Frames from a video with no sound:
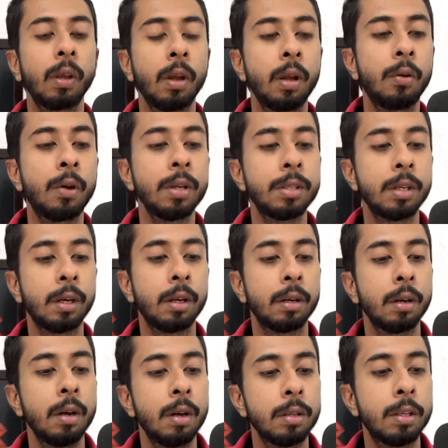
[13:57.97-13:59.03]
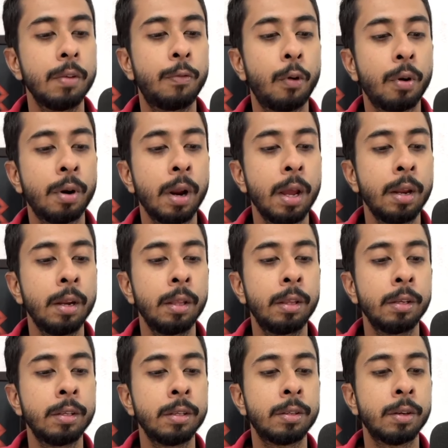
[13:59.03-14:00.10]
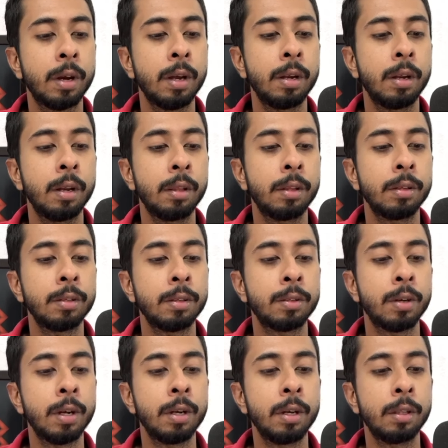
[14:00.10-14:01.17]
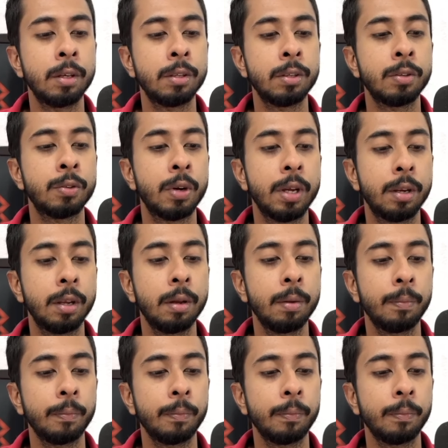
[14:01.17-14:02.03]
You can check it. See, for rainy, this is rainy, this is rainy, this is rainy.